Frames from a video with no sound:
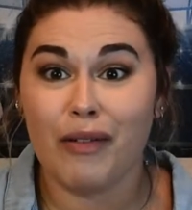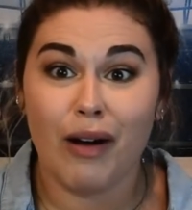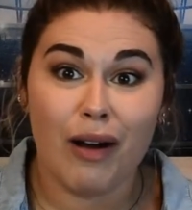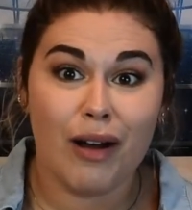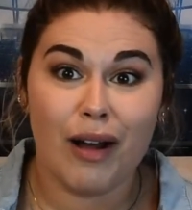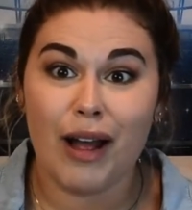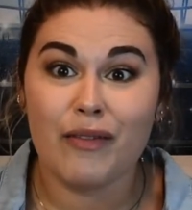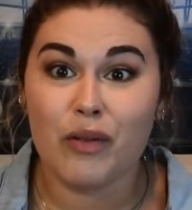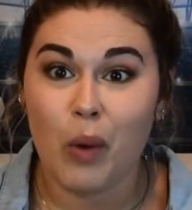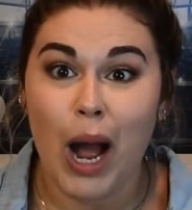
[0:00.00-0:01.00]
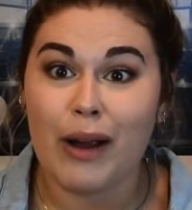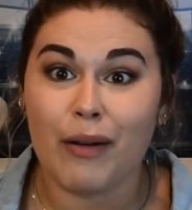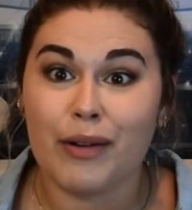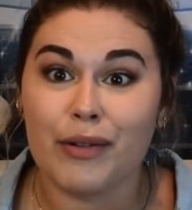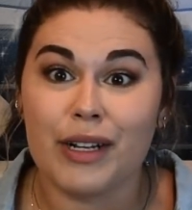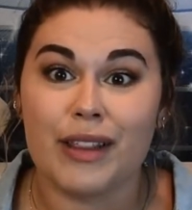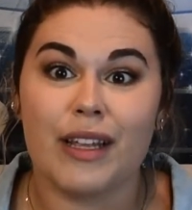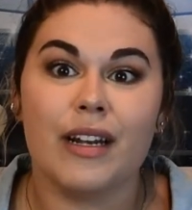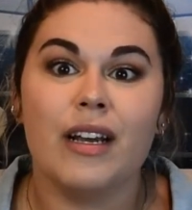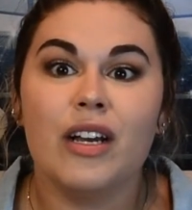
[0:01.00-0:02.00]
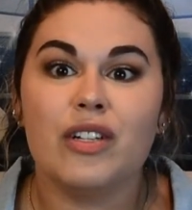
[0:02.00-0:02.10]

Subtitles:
Oh, I have a wire underneath it.